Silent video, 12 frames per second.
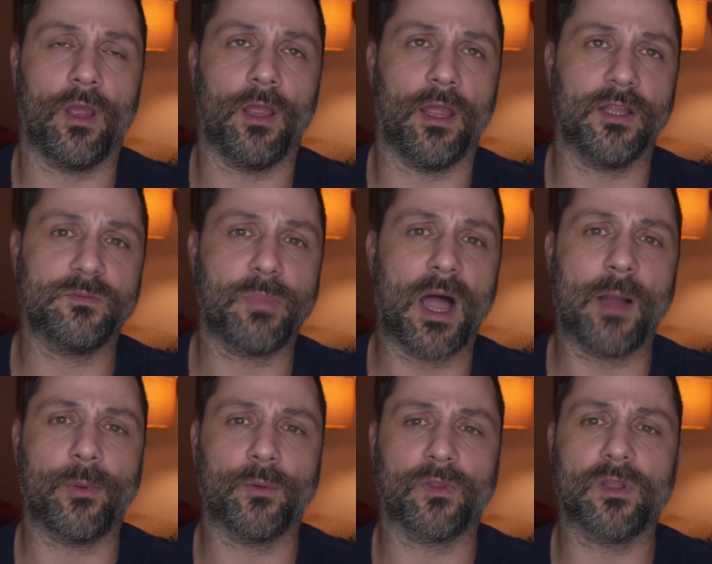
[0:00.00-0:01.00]
it's
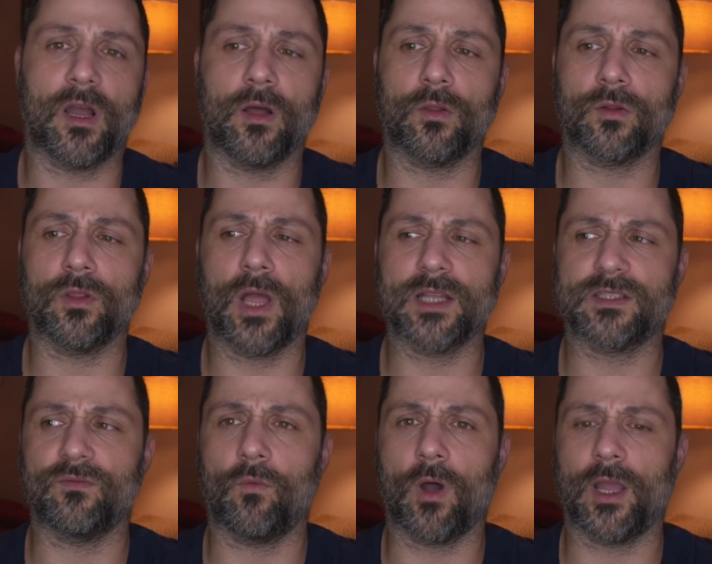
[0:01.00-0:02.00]
popping with color. Lots
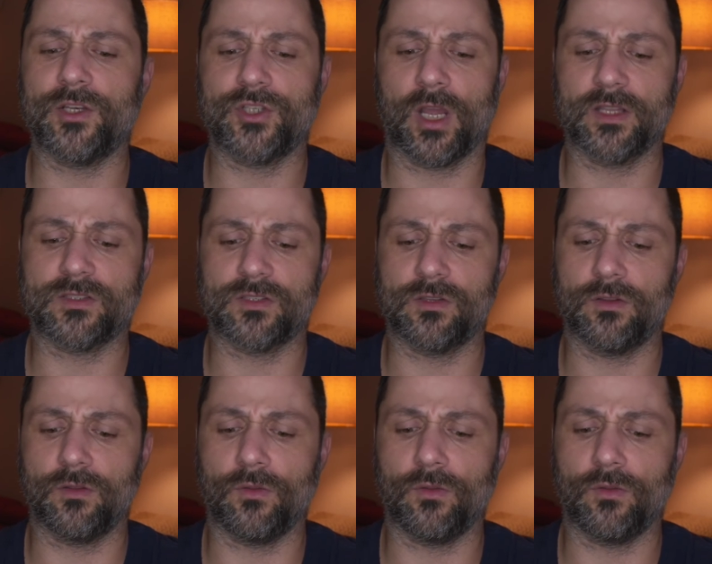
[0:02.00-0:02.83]
of wide shots.